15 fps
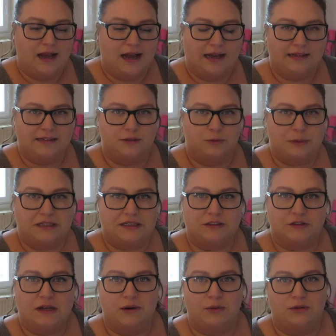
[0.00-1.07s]
And
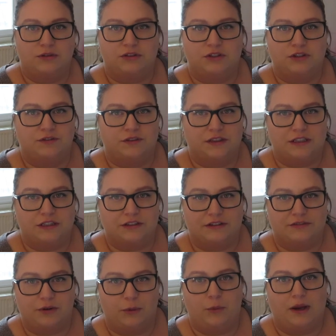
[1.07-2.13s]
because I want to do videos
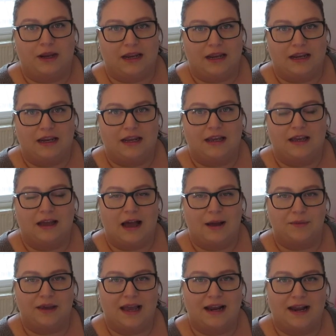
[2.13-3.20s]
every week,
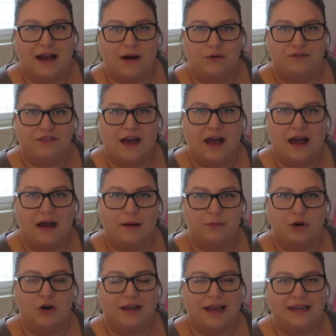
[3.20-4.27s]
I'm
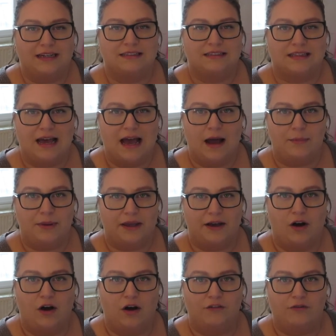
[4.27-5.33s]
not getting into the habit
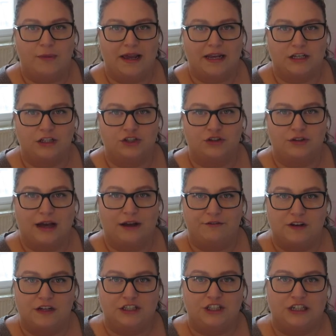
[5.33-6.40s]
of making sure that I
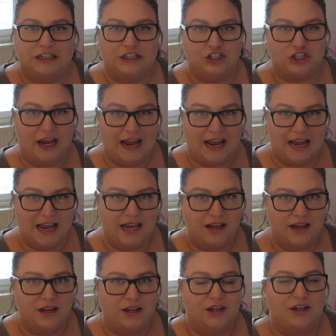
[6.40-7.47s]
finish each day,
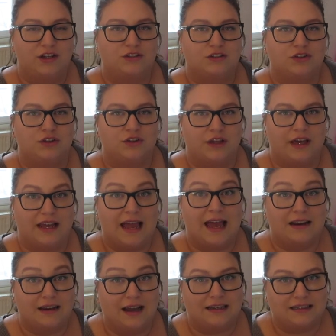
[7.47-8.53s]
so that
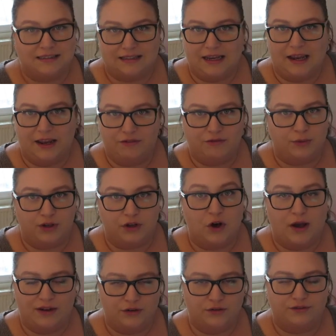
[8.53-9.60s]
again, like I say, if we
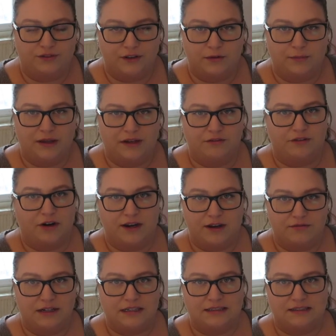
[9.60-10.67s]
don't end up filming for any
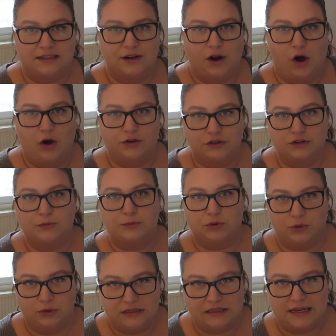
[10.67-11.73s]
reason on
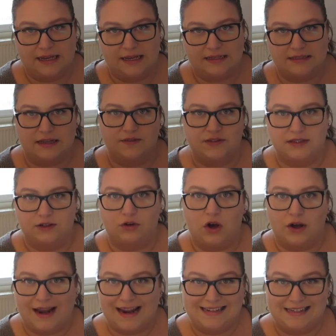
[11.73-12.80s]
subsequent days, I've still
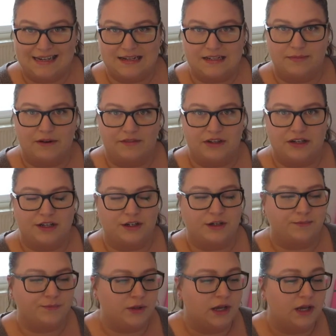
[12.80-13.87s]
got an ending to my video.